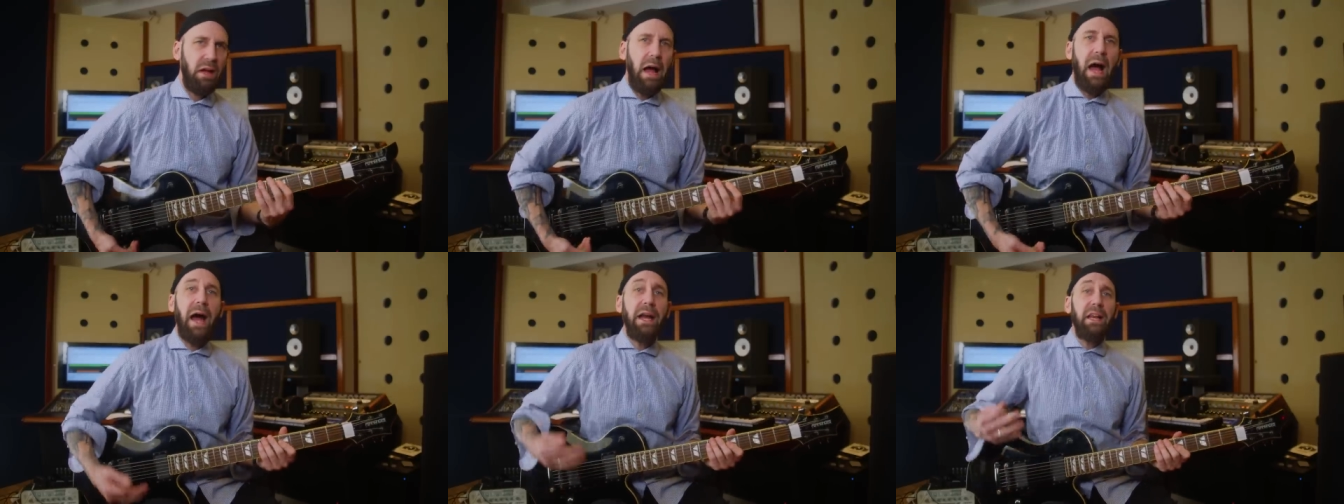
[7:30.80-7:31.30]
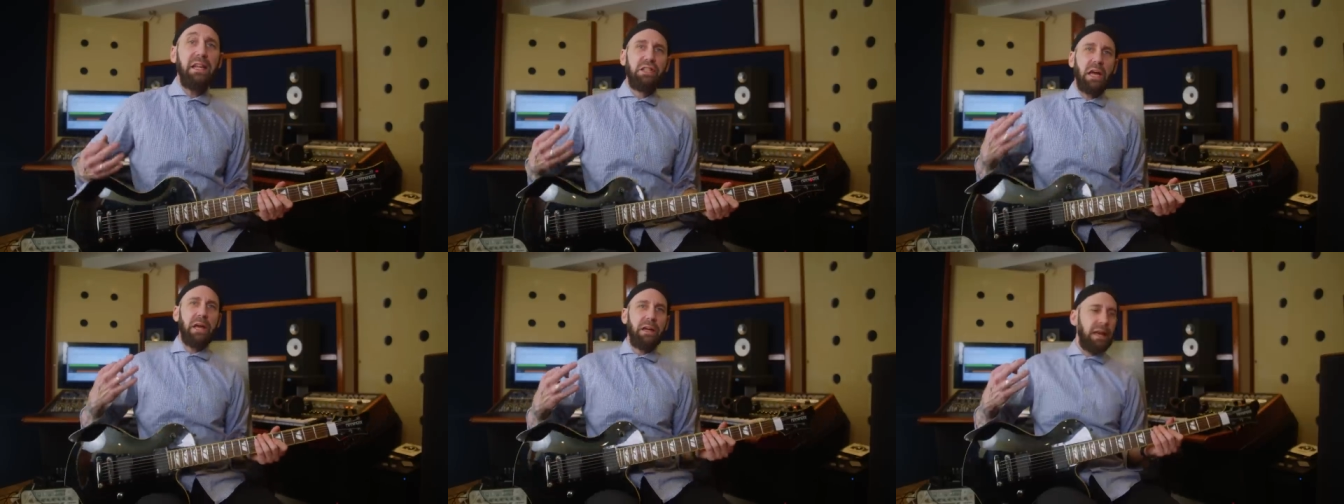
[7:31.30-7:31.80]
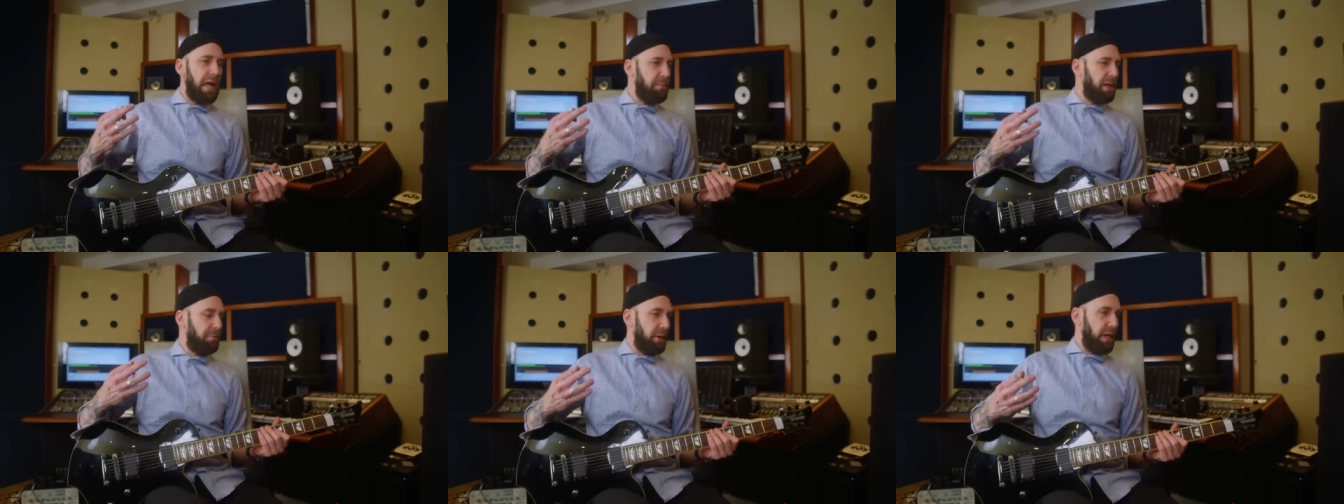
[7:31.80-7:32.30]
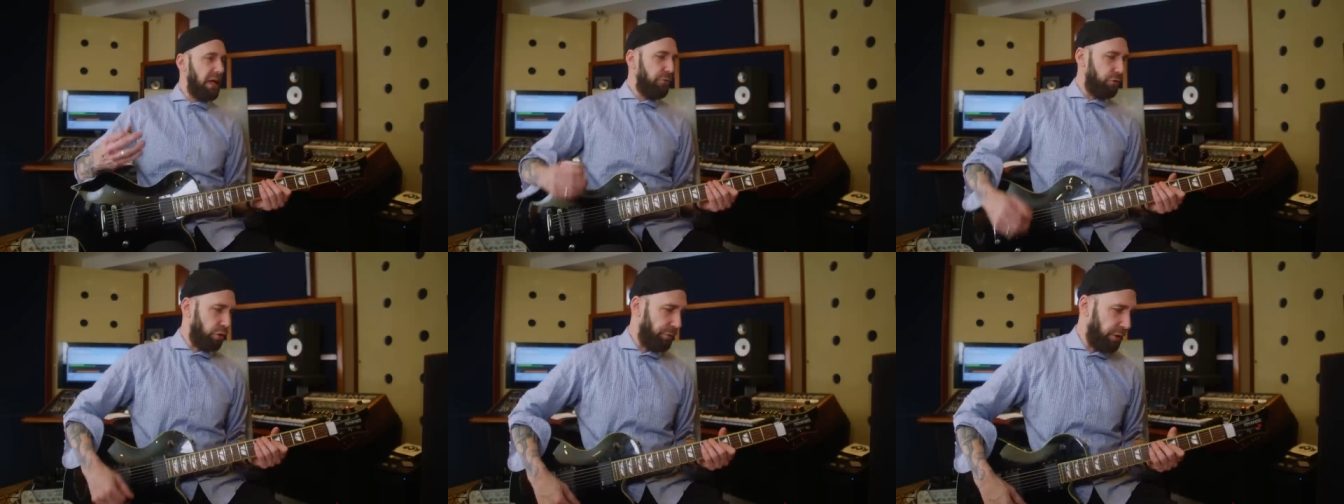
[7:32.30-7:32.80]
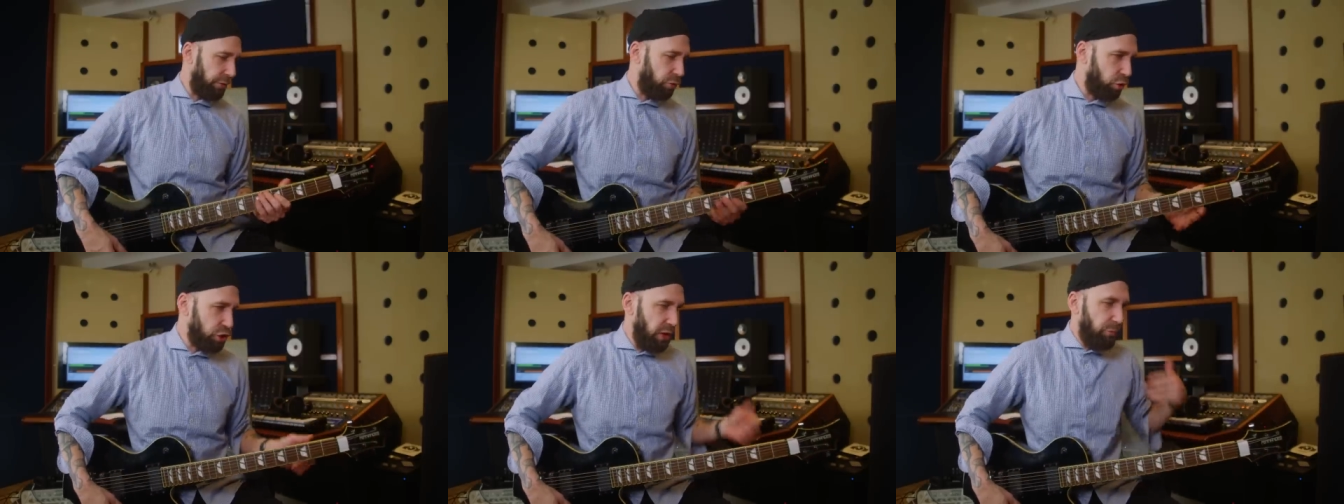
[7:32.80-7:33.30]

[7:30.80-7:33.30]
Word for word: highly dynamic behavior in the distortion.